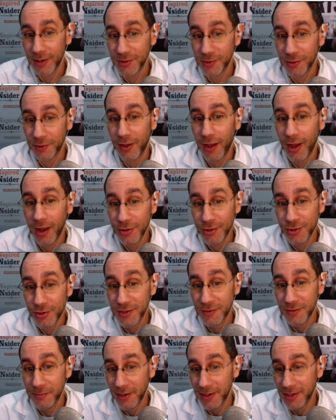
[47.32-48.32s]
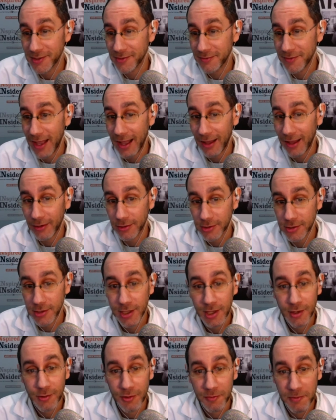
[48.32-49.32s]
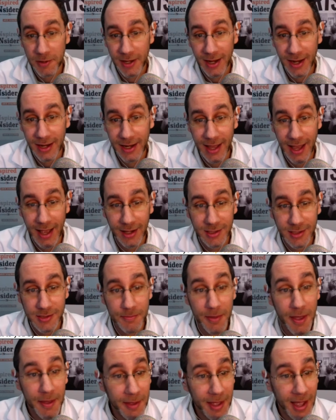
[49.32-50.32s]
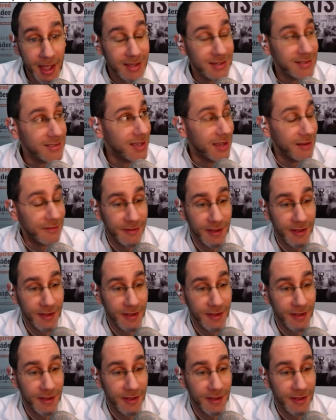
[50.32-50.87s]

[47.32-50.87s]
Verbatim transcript: he sold hundreds of millions of dollars with P ninety X. Baby Einstein